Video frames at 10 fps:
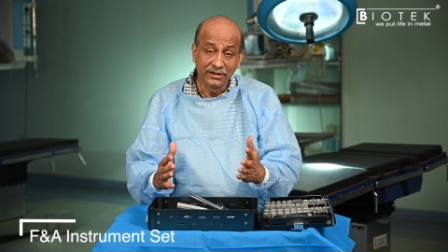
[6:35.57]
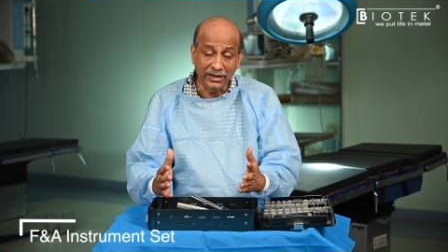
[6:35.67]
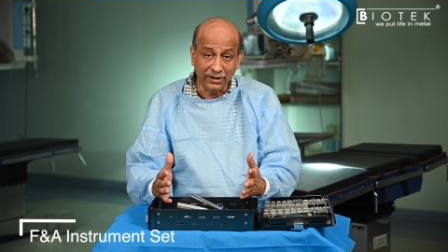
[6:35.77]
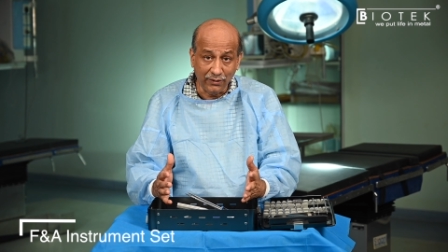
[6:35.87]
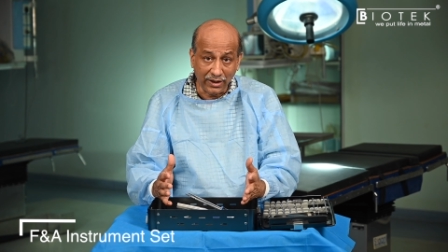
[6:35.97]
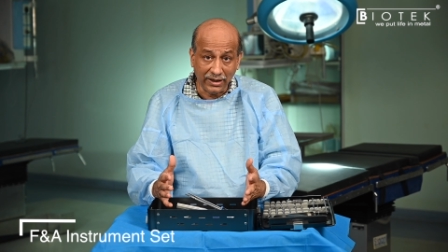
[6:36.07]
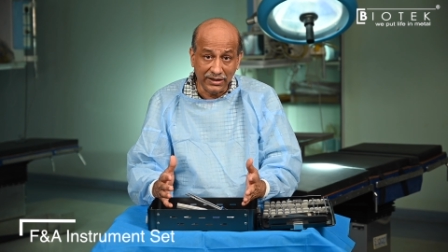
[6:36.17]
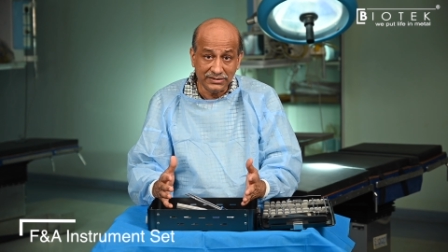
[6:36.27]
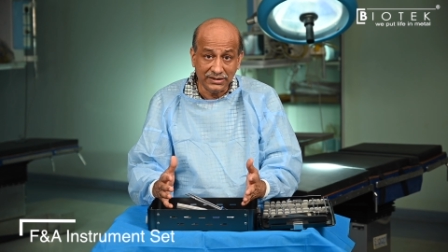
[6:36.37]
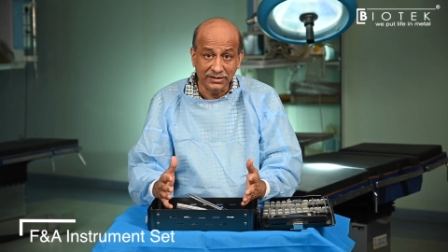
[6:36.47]

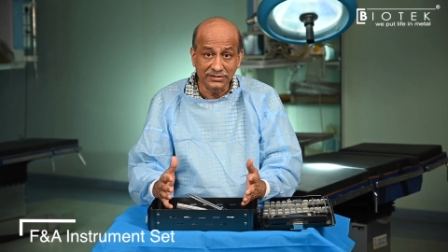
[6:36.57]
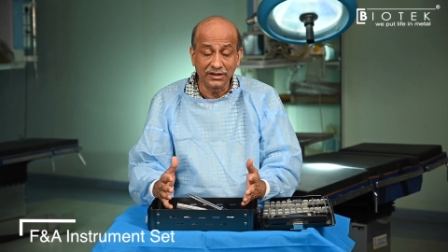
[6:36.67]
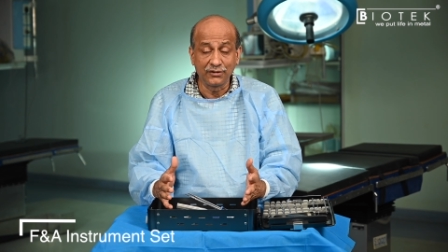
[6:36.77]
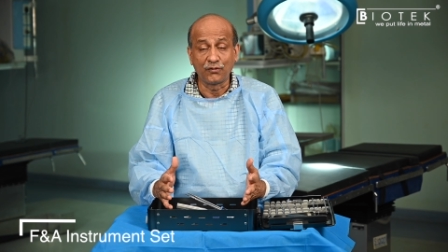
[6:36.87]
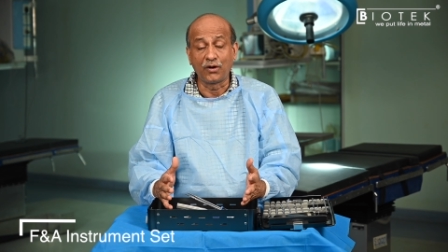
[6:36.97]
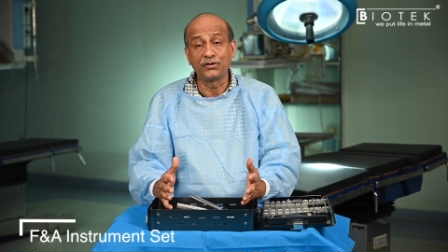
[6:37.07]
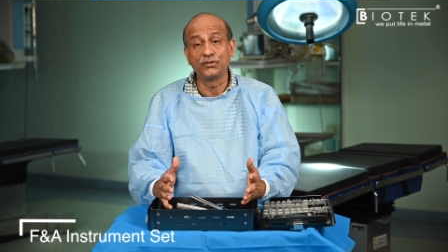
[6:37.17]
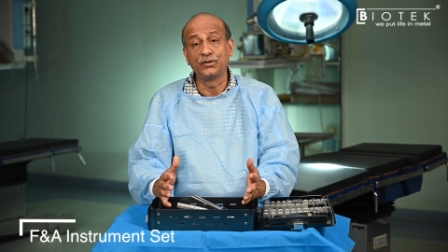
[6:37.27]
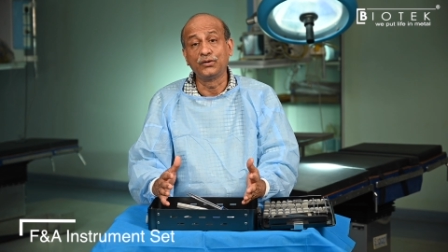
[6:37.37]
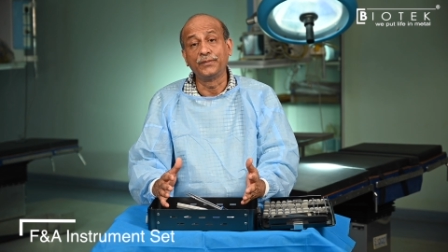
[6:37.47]
tendo-Achilles surgery, you want
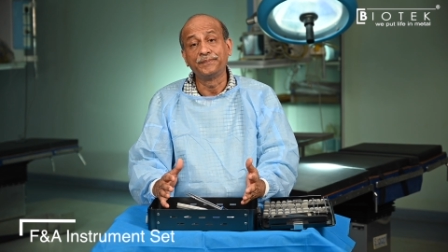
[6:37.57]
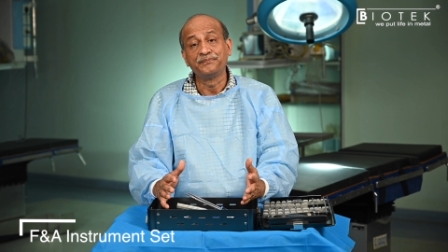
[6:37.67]
to do